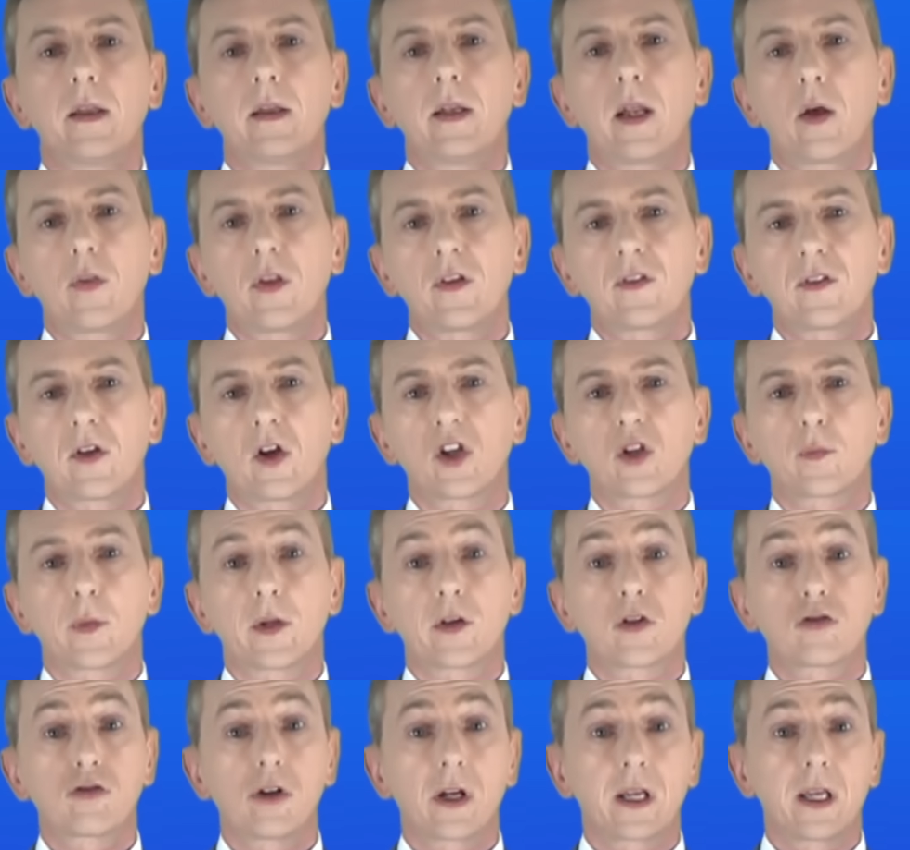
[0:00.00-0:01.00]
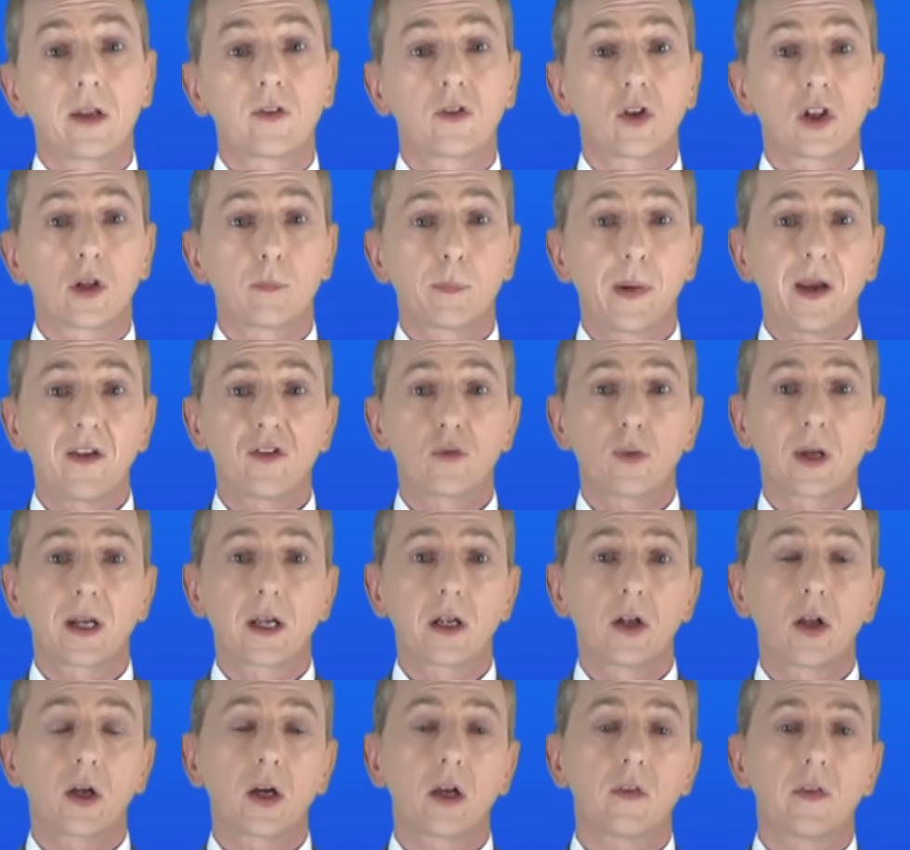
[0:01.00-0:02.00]
Now this sounds a bit tricky, so the best way
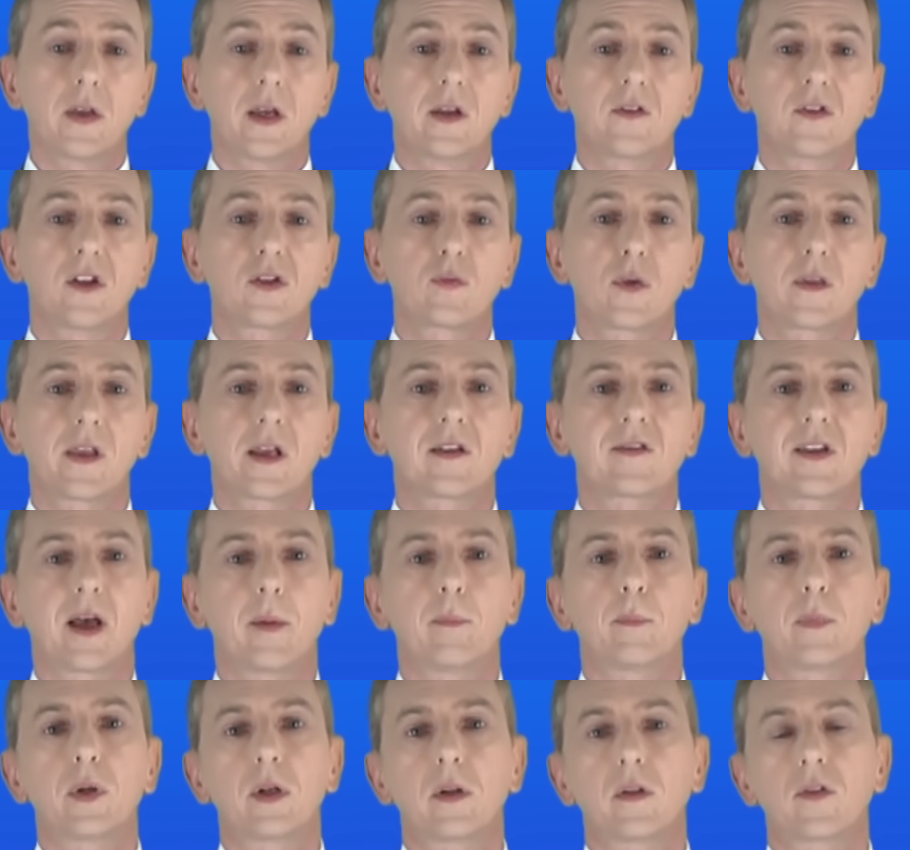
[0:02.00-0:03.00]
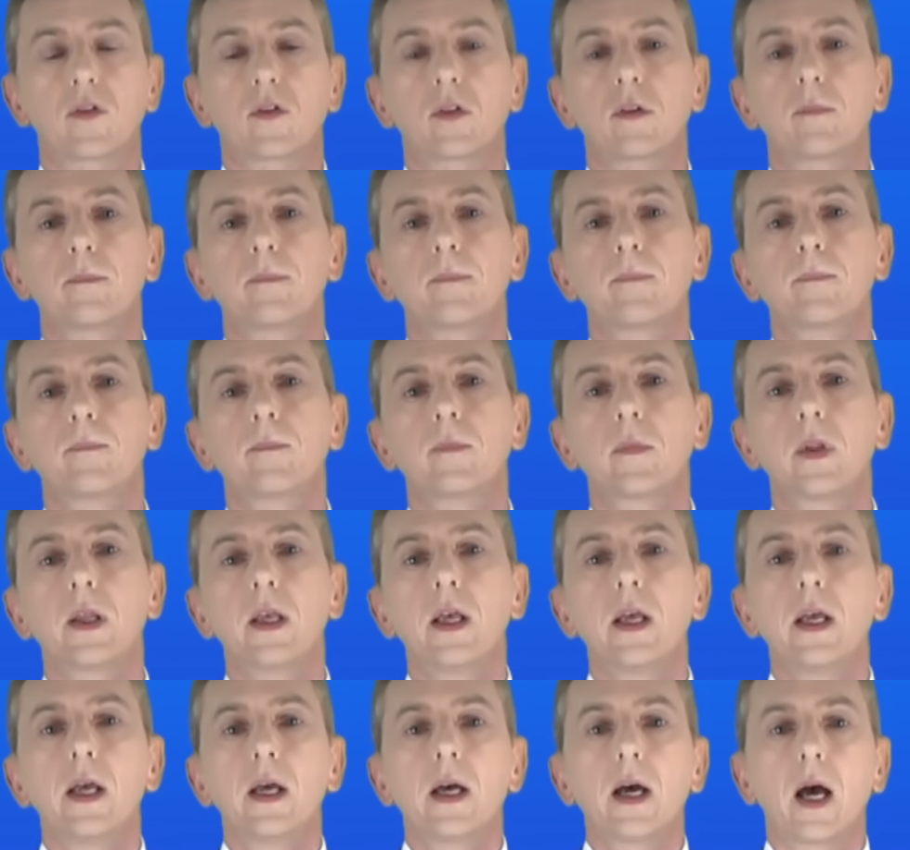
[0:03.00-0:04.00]
to look at this is with examples.
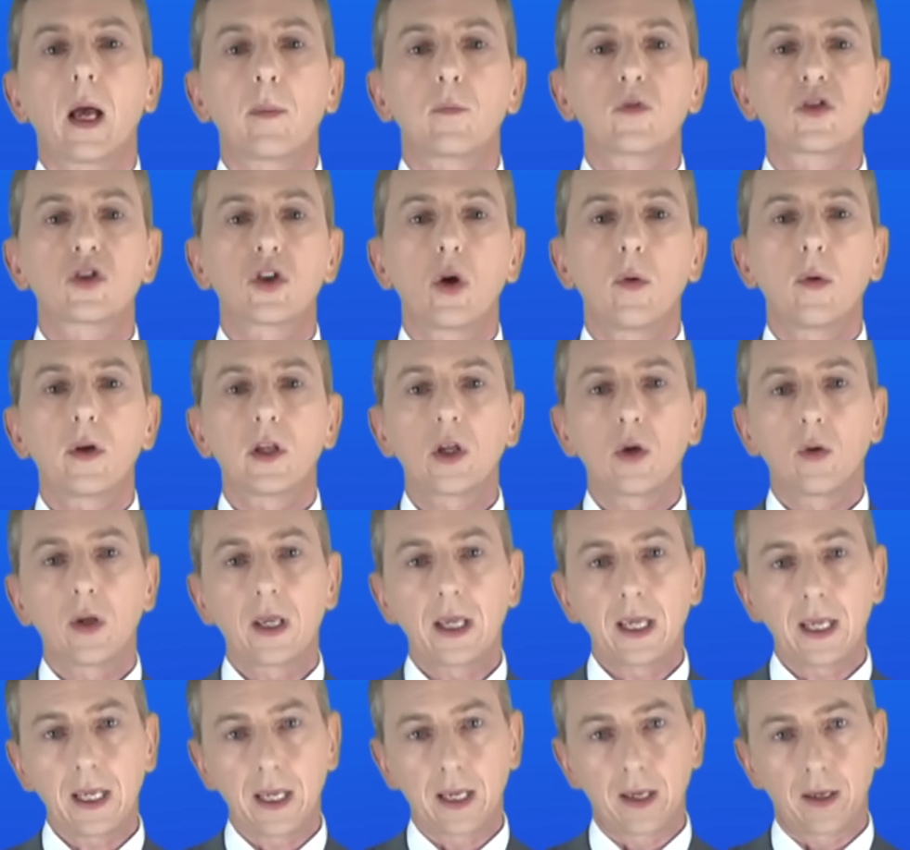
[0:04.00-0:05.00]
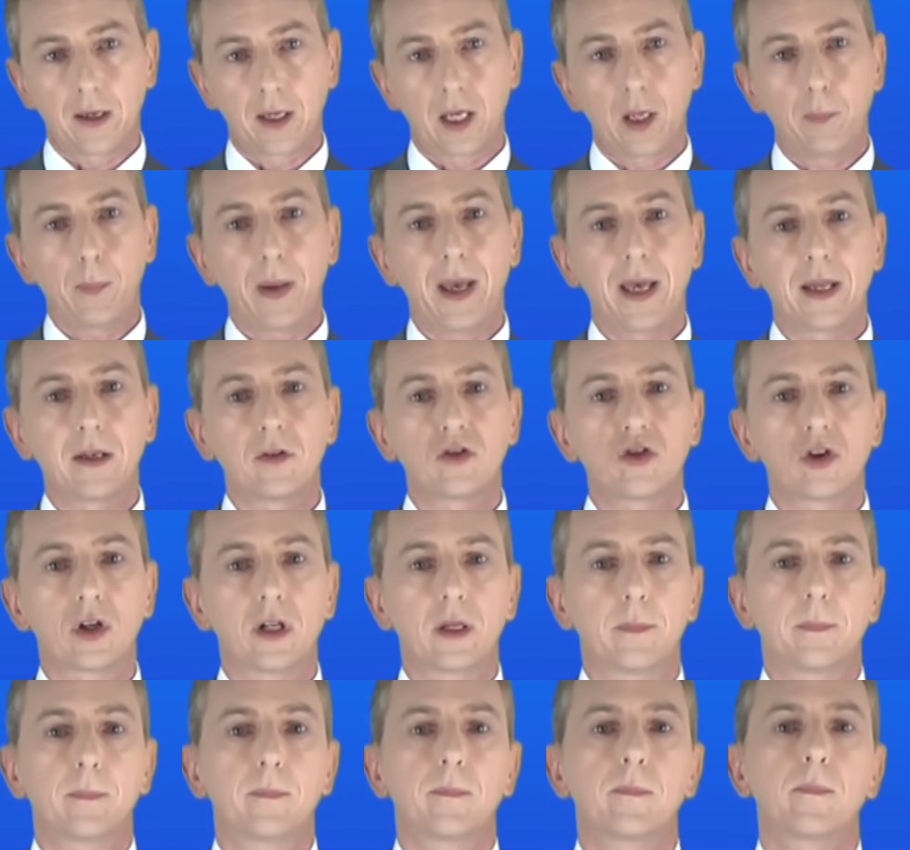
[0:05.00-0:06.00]
I'm showing you here a
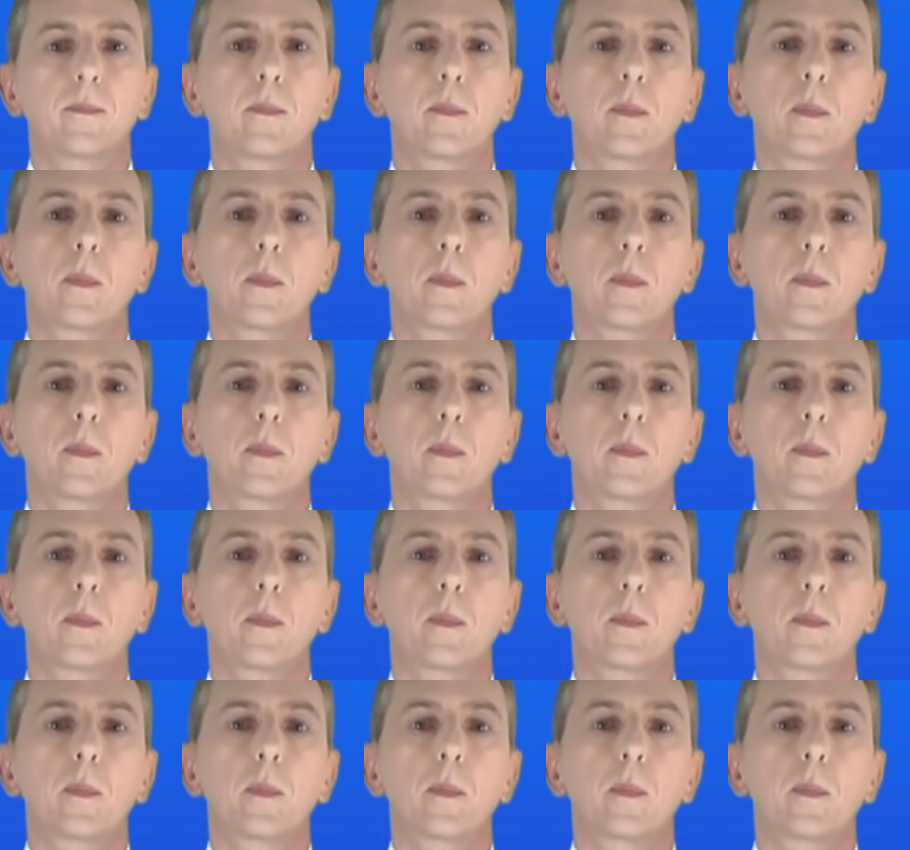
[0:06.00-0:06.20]
pendulum.